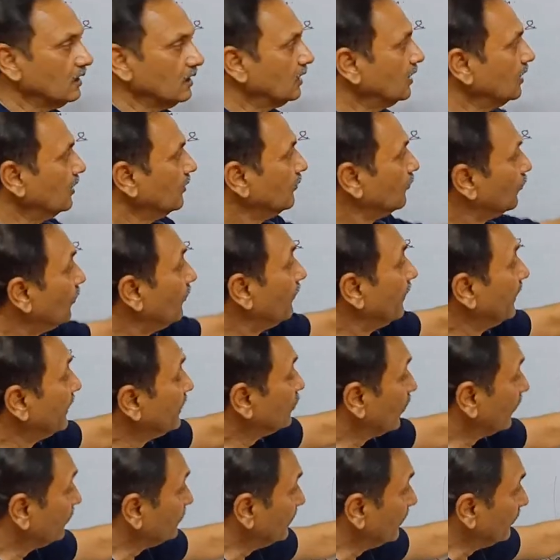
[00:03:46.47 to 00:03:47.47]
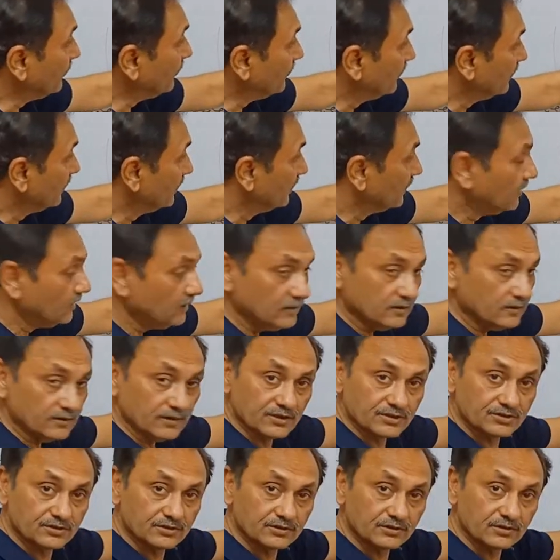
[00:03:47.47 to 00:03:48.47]
movement of
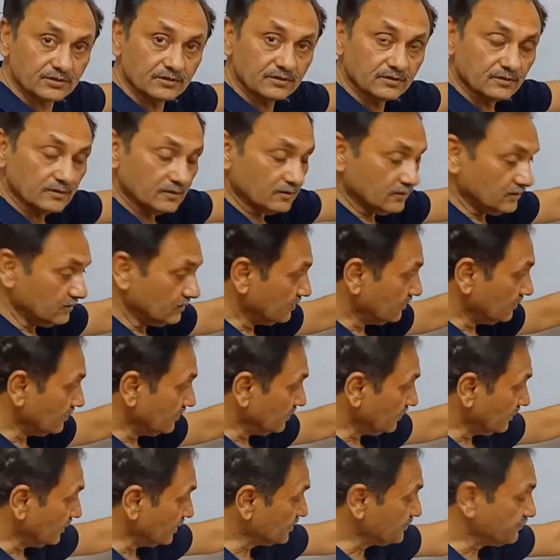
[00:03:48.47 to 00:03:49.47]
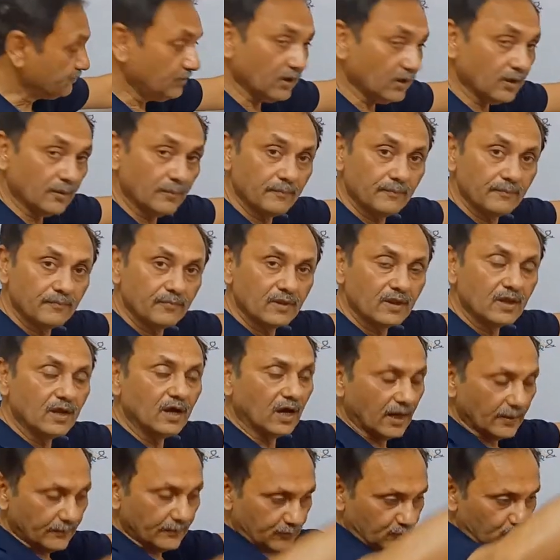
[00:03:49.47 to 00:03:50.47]
this sperm
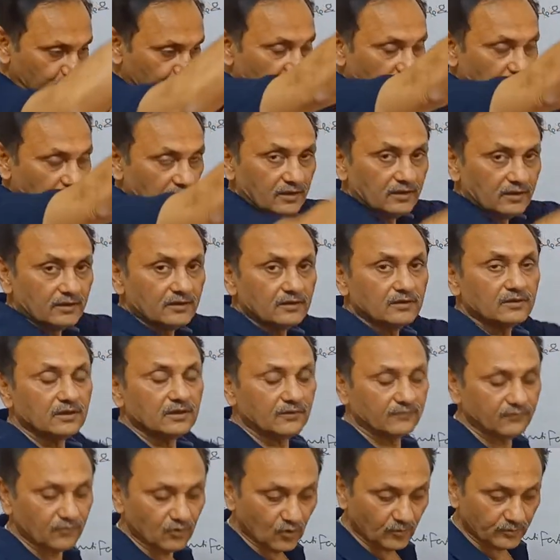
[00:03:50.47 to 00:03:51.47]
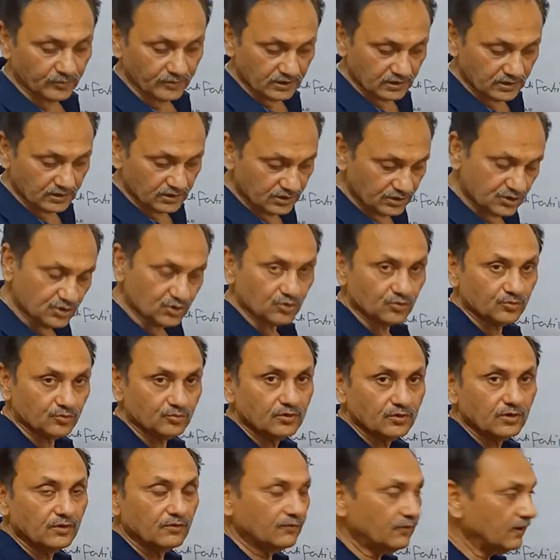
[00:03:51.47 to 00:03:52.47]
up to the fallopian tube,
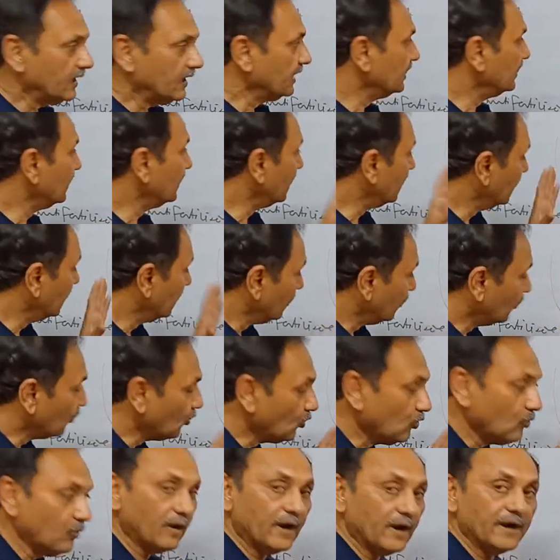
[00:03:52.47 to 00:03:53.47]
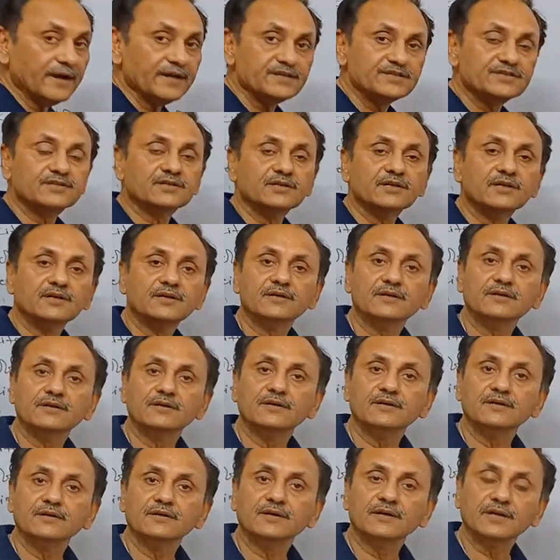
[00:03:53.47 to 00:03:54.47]
where the ova is
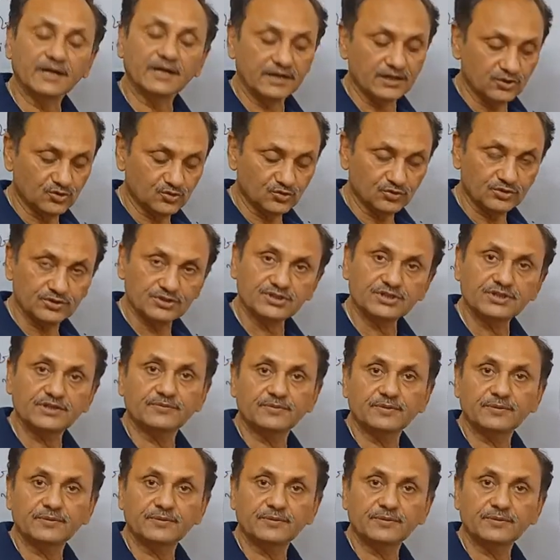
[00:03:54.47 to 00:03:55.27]
ready to receive.